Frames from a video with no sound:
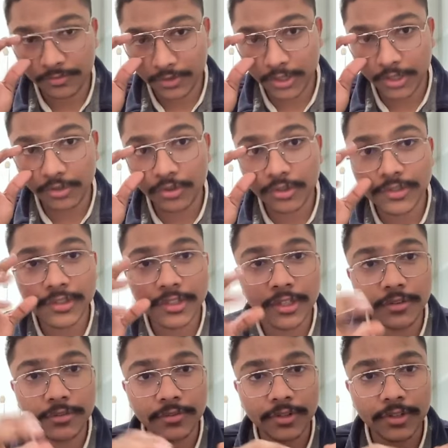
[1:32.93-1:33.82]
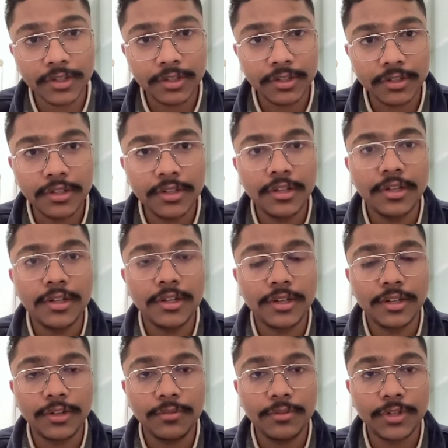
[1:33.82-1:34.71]
across the
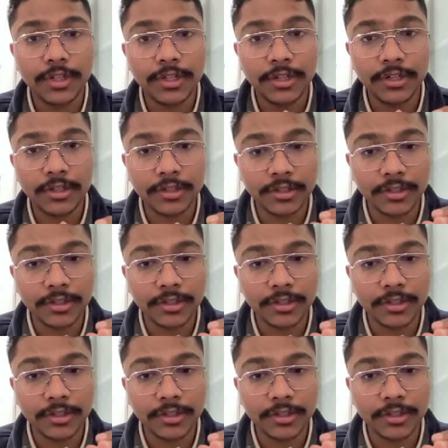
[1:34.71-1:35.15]
different